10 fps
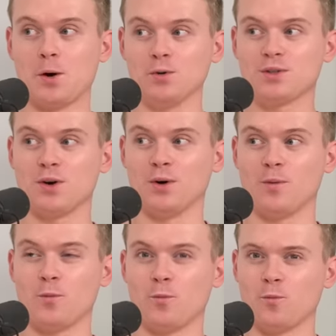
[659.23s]
Also,
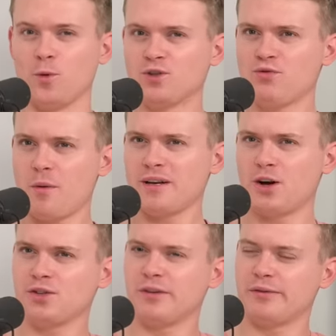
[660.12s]
was Robin
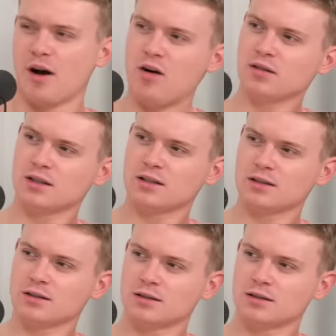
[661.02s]
Hood a fox?